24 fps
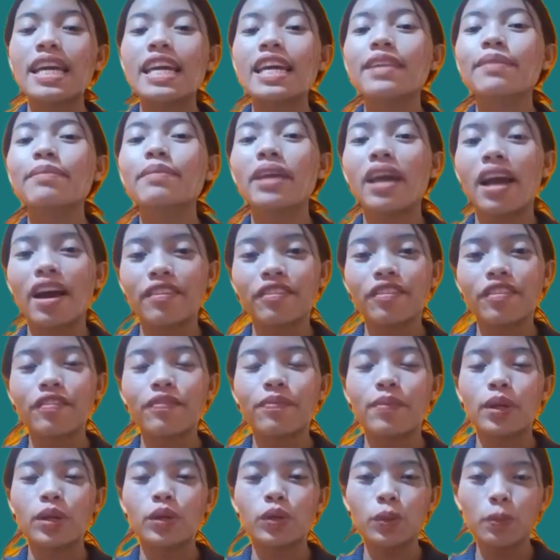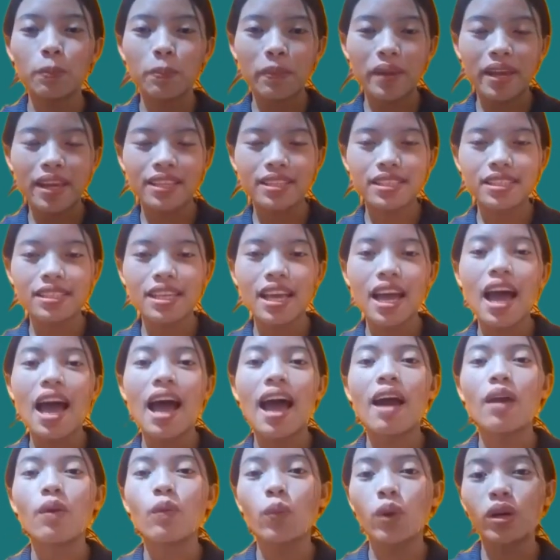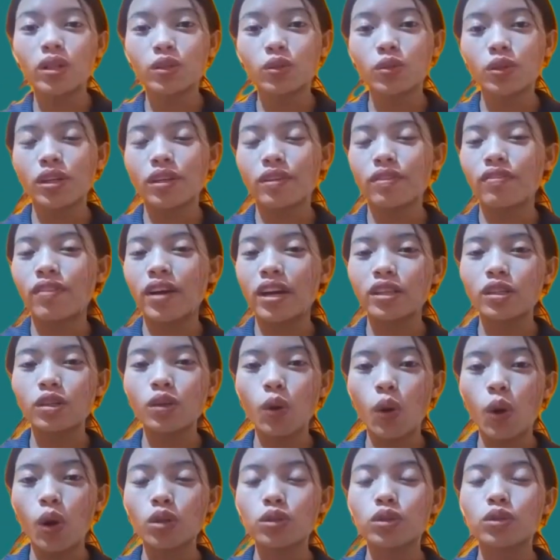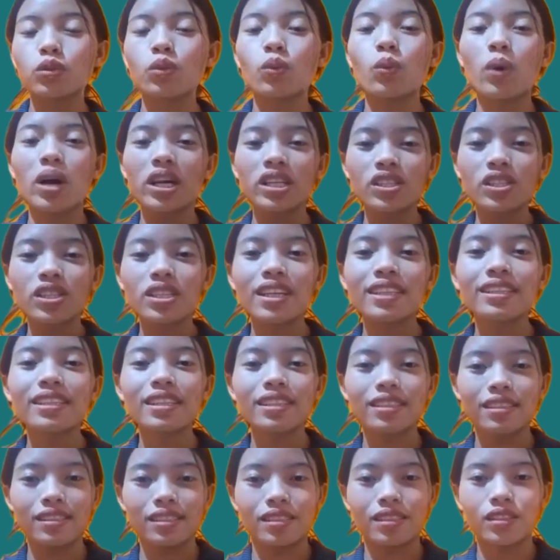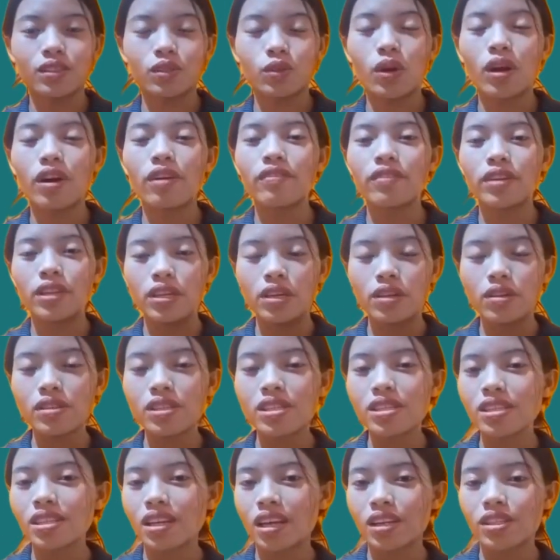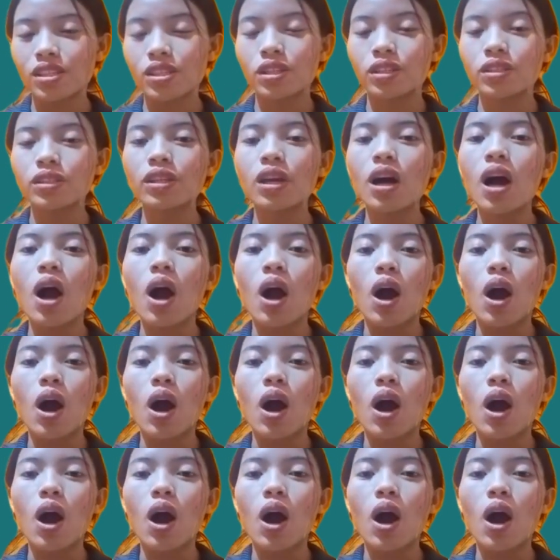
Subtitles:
In behalf of my group mates, I want to invite you all to watch and listen to our video discussion